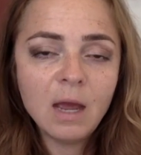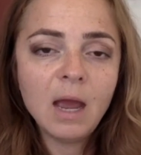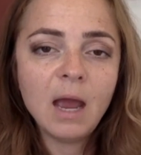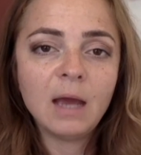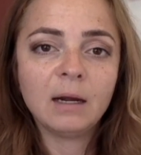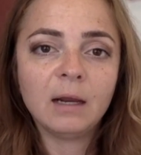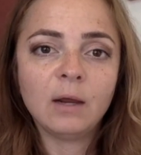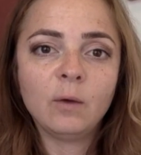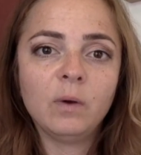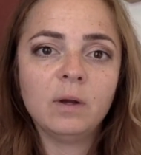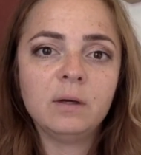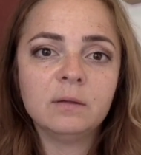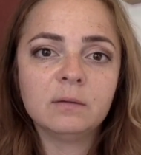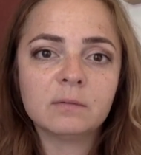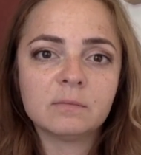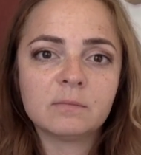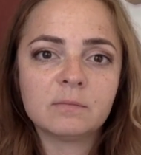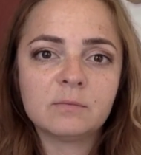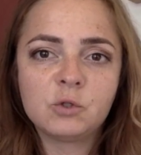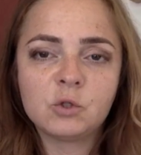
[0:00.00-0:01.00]
and I went
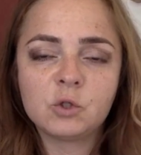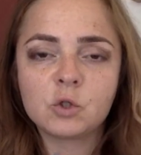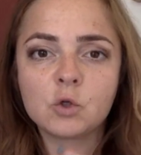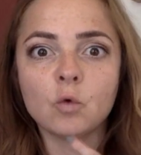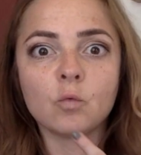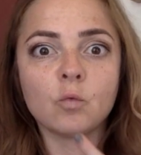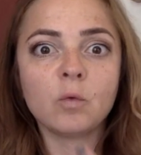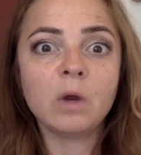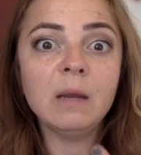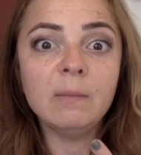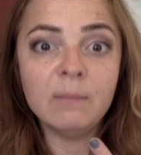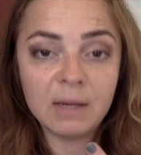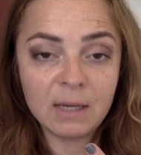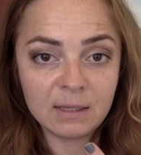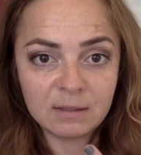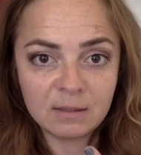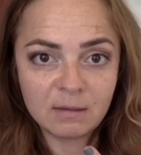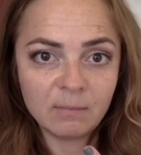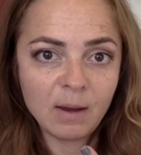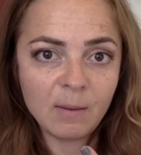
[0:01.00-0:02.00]

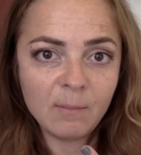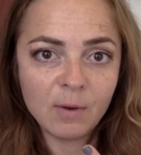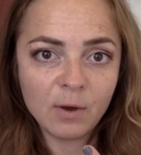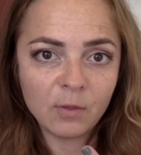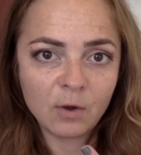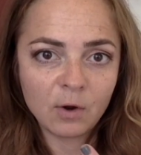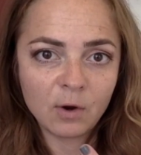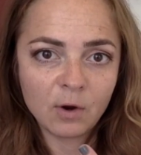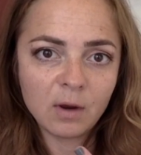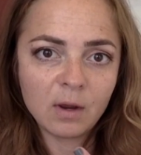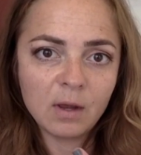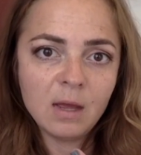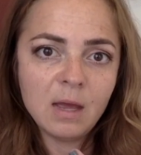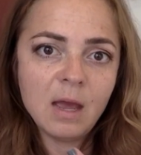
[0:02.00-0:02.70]
screaming to my mother.